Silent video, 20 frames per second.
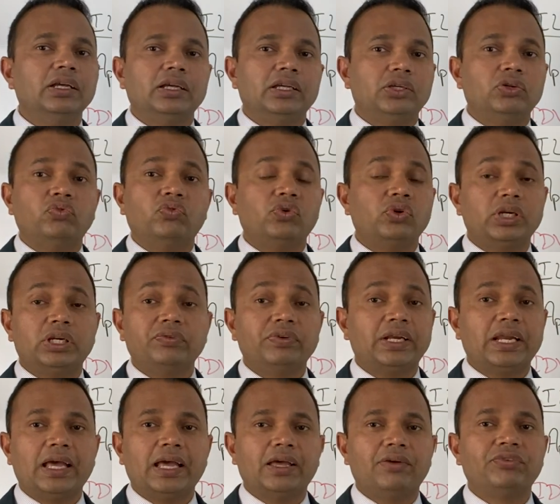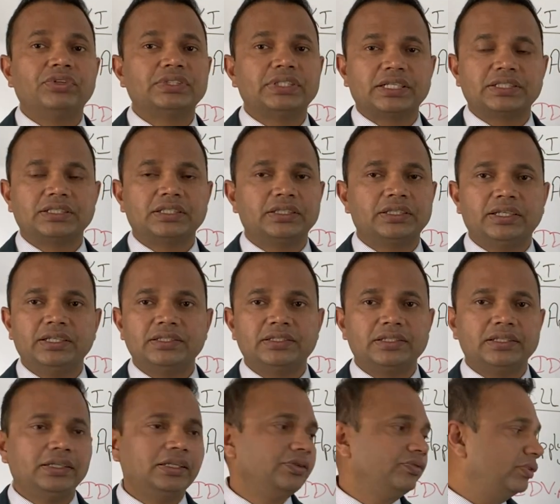You won't even have a section
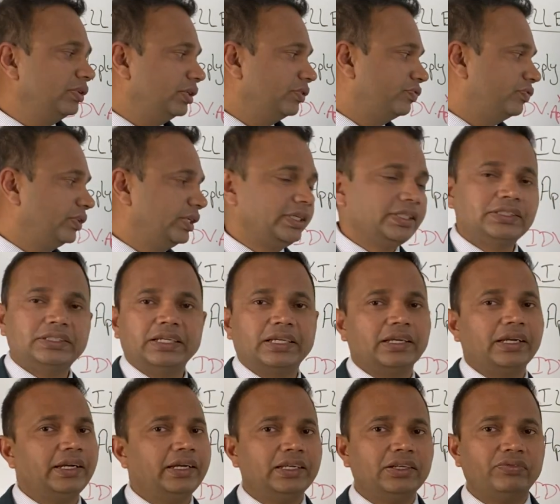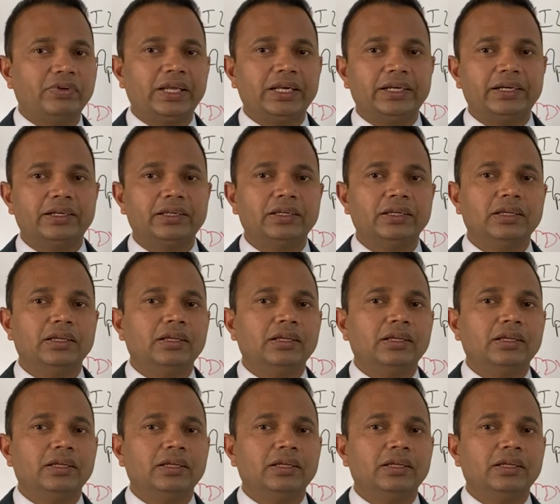3C leave if it is declared invalid.